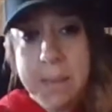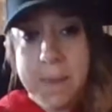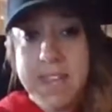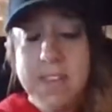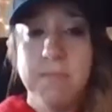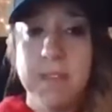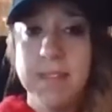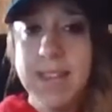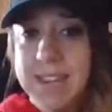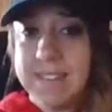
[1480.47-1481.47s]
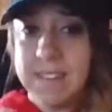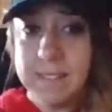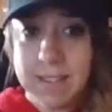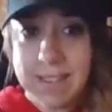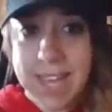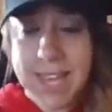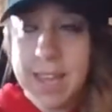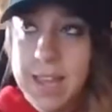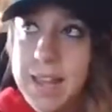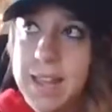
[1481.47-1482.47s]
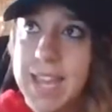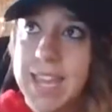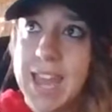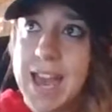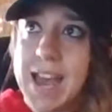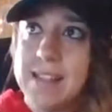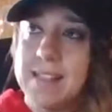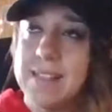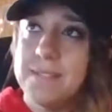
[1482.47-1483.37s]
But you really need to look like at